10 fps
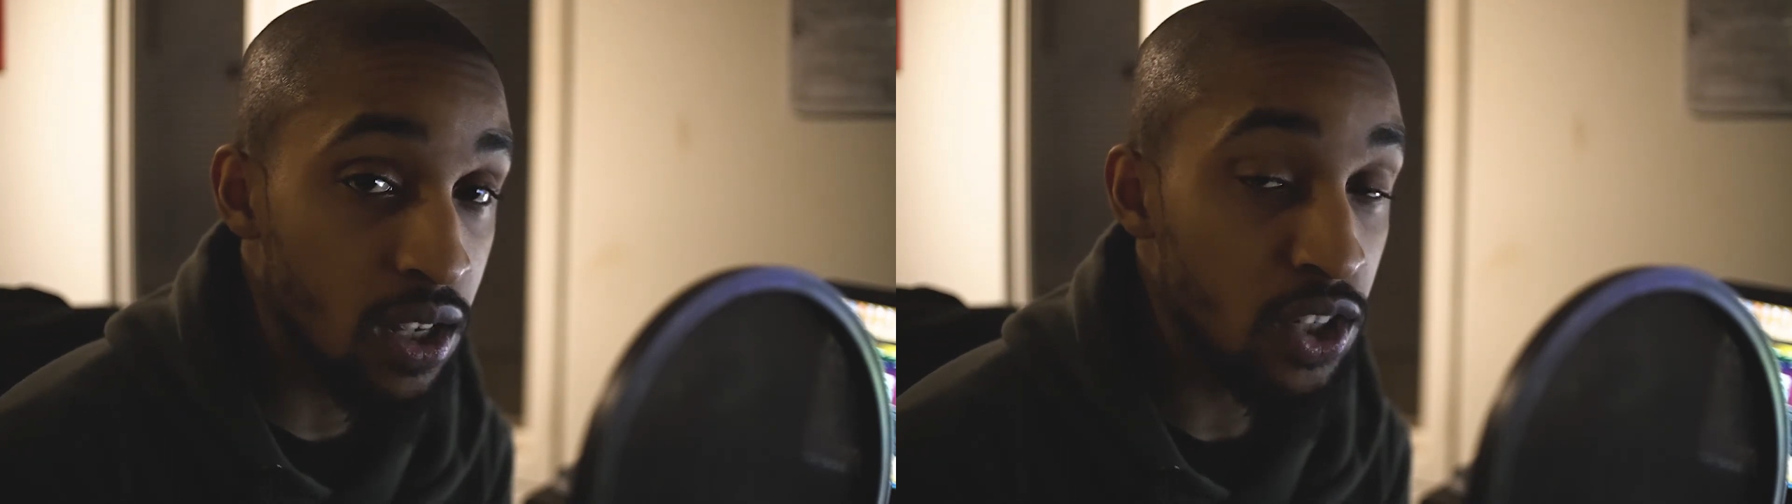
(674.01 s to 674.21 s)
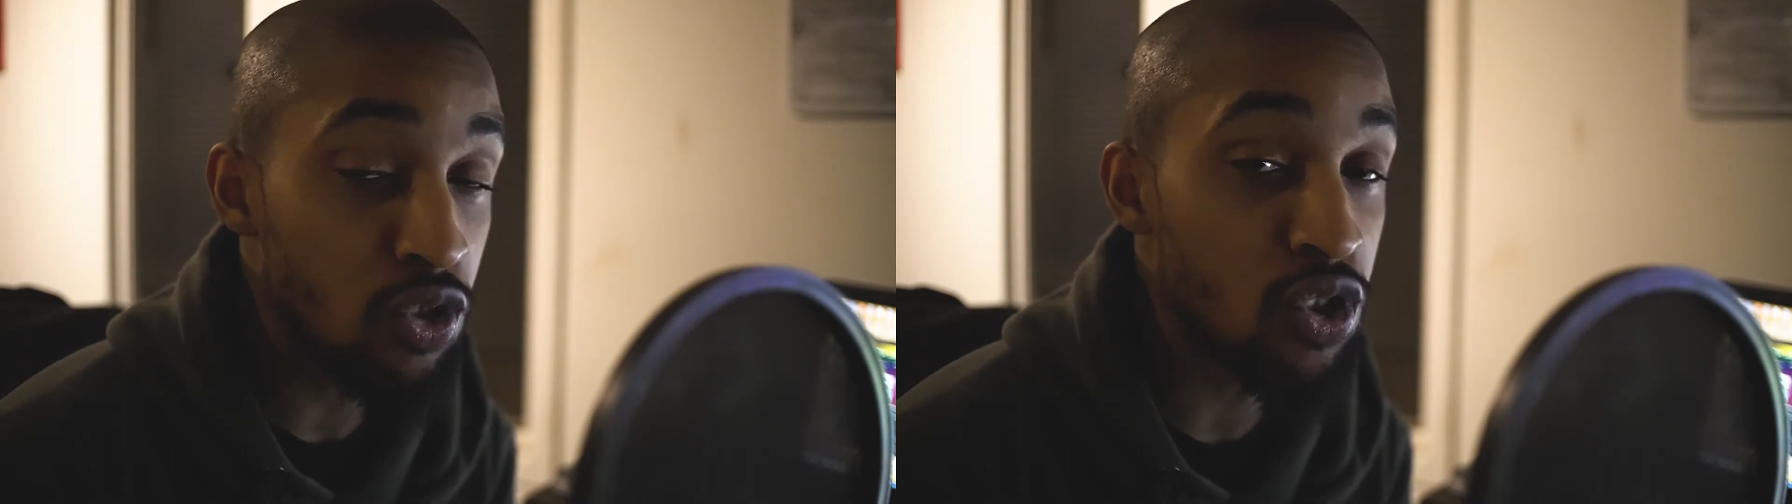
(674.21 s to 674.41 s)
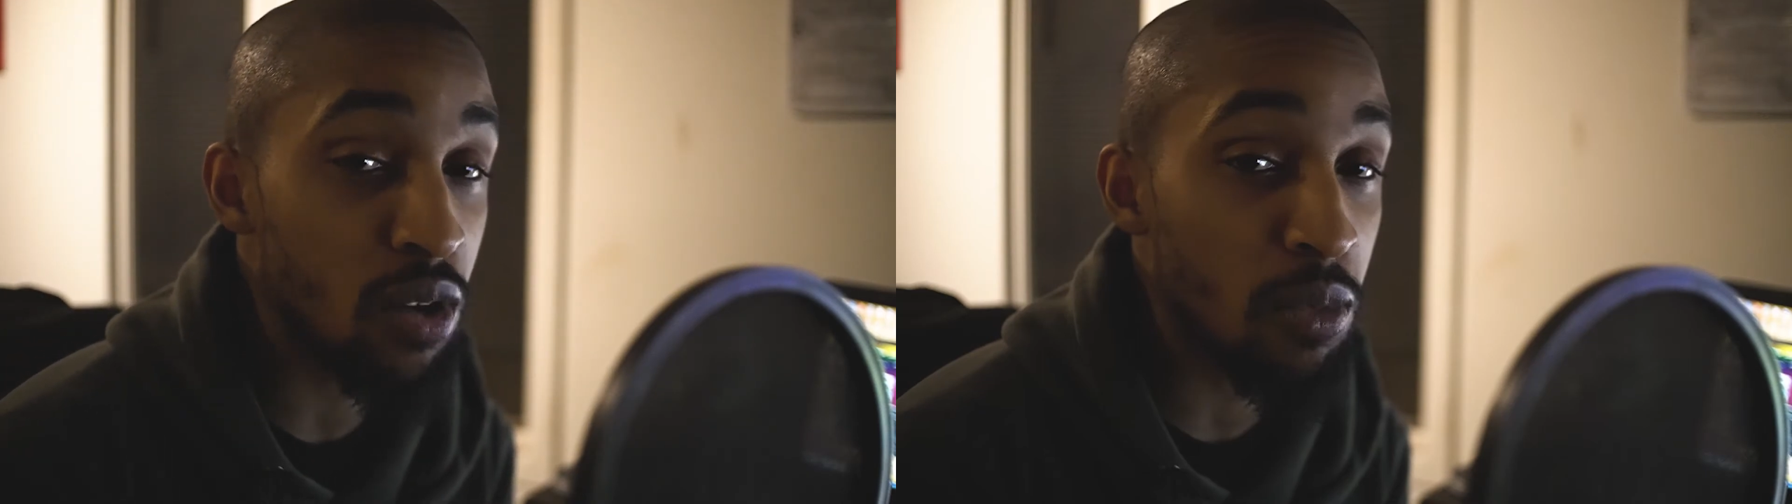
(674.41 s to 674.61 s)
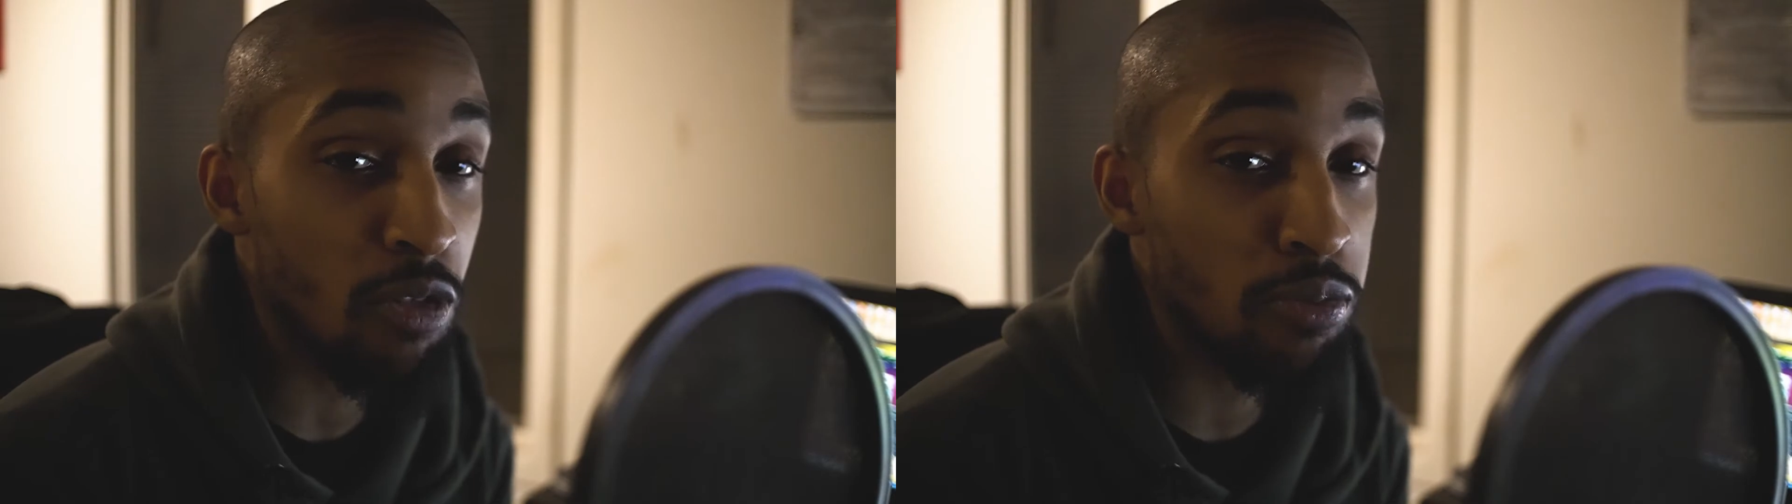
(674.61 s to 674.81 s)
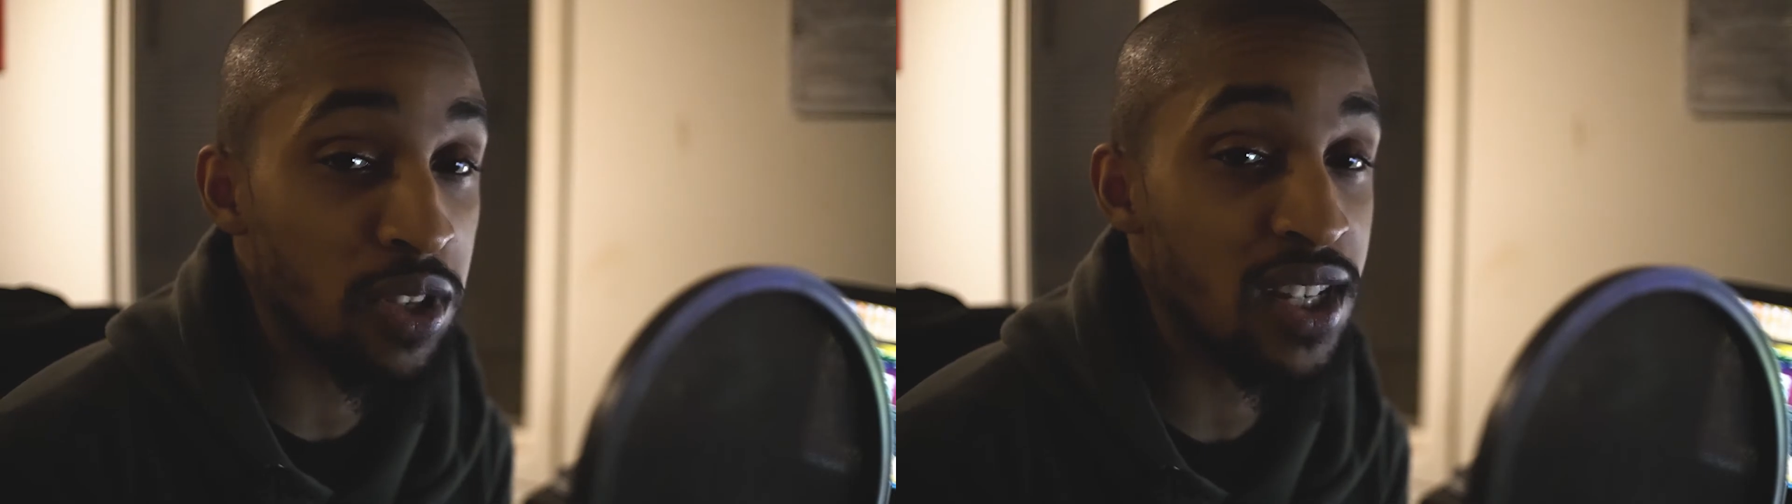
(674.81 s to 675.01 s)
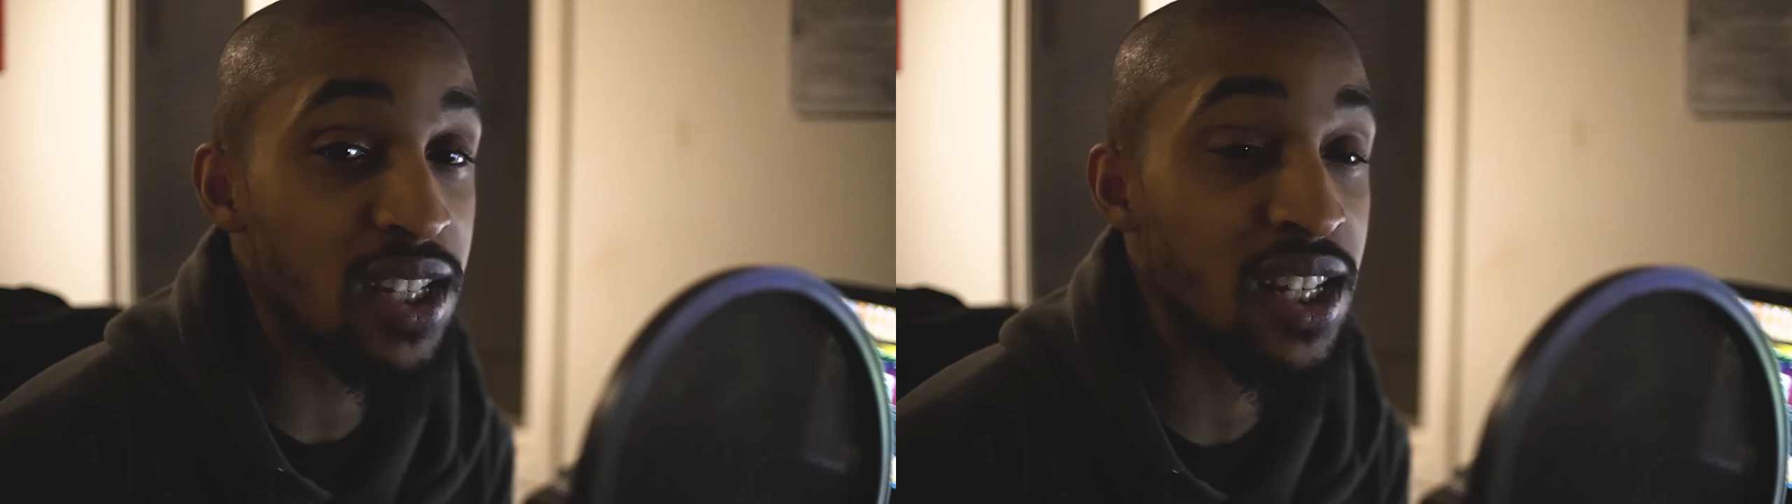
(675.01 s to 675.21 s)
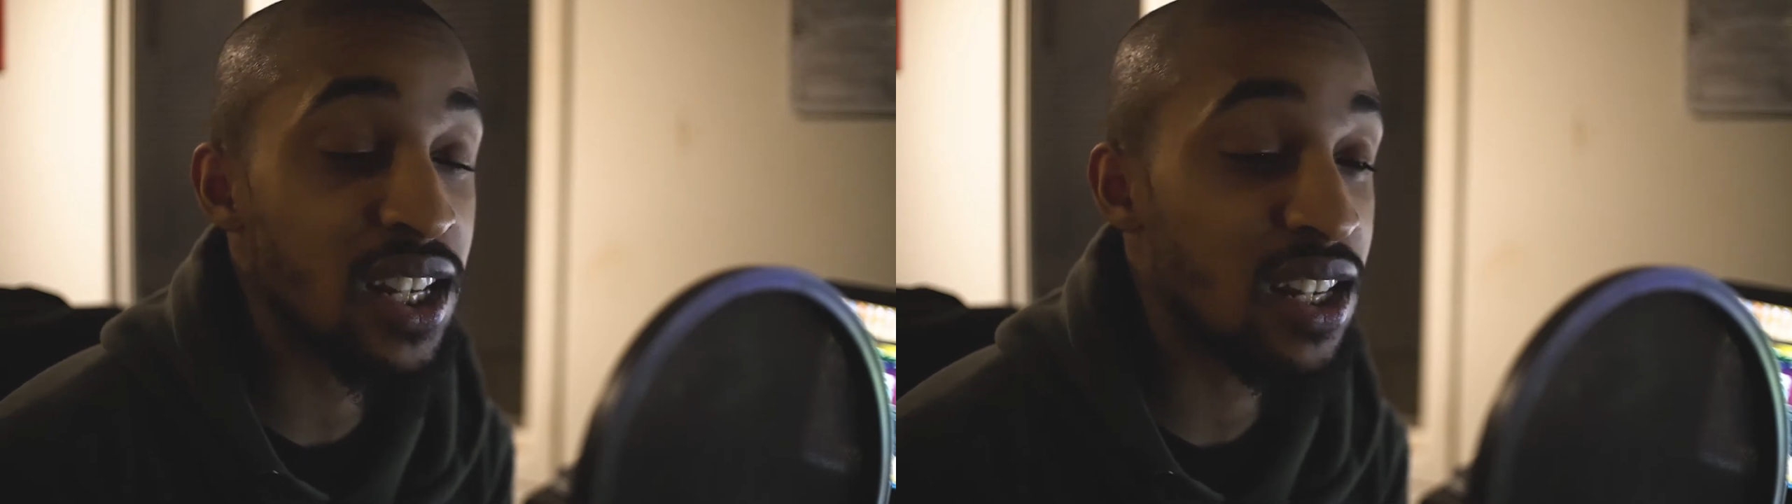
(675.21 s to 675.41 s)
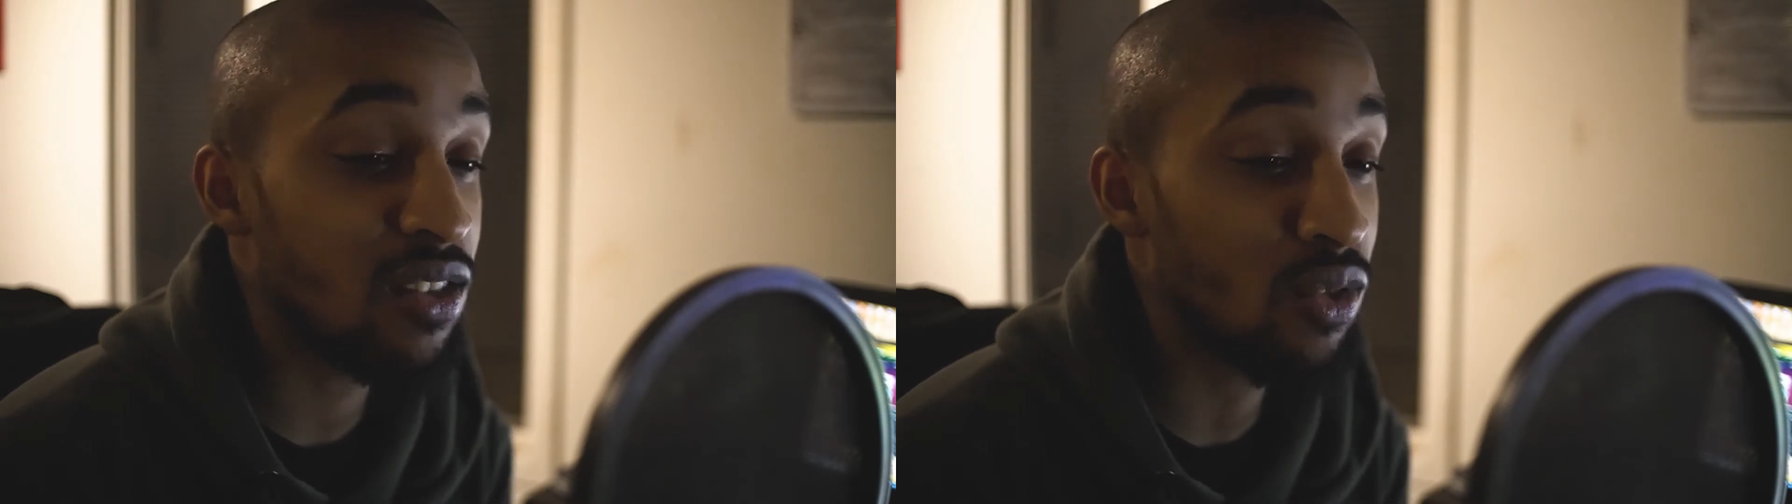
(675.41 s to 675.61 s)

You talking about plus 10 and